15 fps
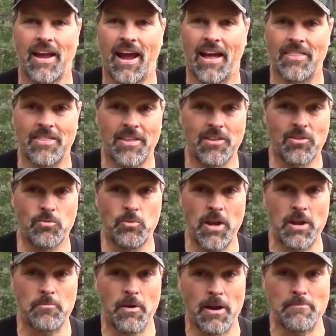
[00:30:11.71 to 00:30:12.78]
And this
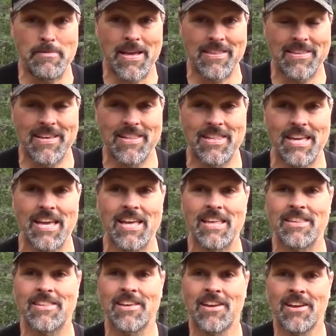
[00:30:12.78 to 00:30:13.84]
week, my message
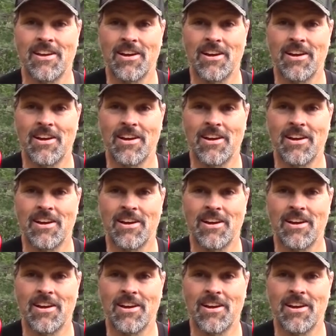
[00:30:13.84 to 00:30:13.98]
is